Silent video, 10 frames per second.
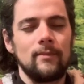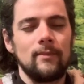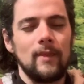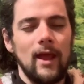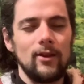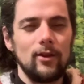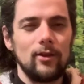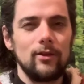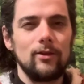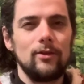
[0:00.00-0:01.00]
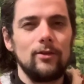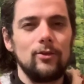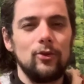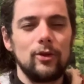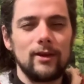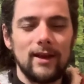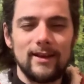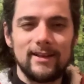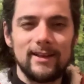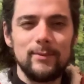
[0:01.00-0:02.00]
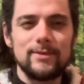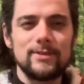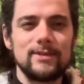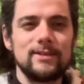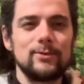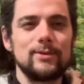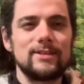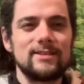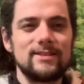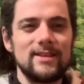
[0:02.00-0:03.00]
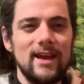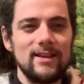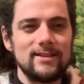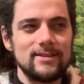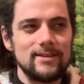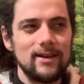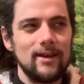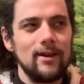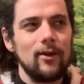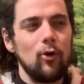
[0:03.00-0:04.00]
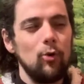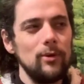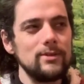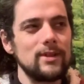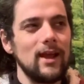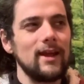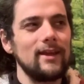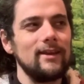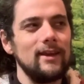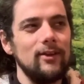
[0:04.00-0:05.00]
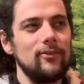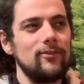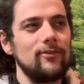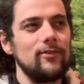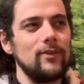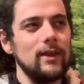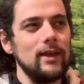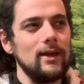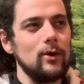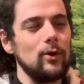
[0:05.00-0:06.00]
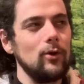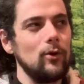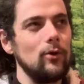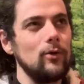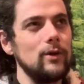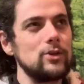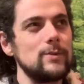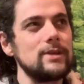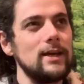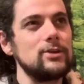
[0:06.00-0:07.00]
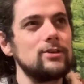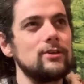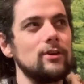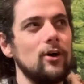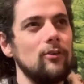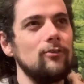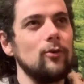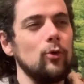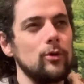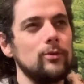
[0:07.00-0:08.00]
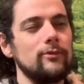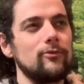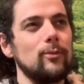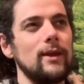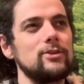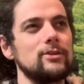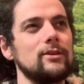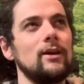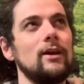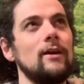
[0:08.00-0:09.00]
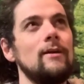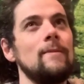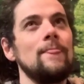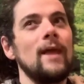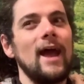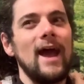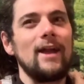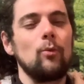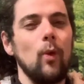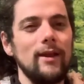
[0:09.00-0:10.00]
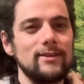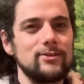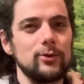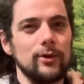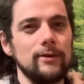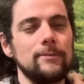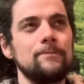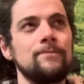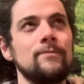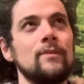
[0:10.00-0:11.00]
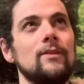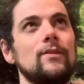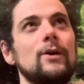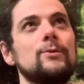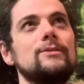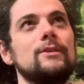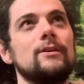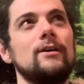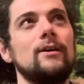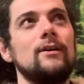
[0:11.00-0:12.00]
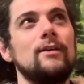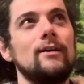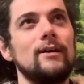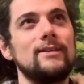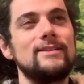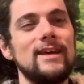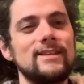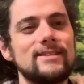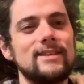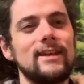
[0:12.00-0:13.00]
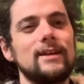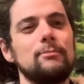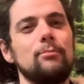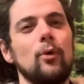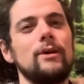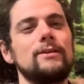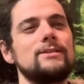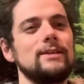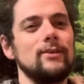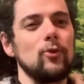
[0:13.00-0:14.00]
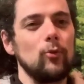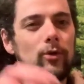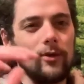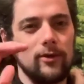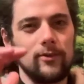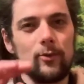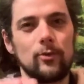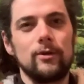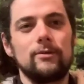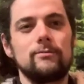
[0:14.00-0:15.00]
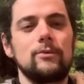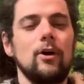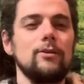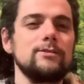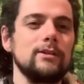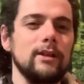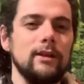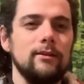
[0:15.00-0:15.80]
And you can get glimpses into a sense, almost like if the interpretation of audible information had a weight to it, that there was a density and a buoyancy that were constantly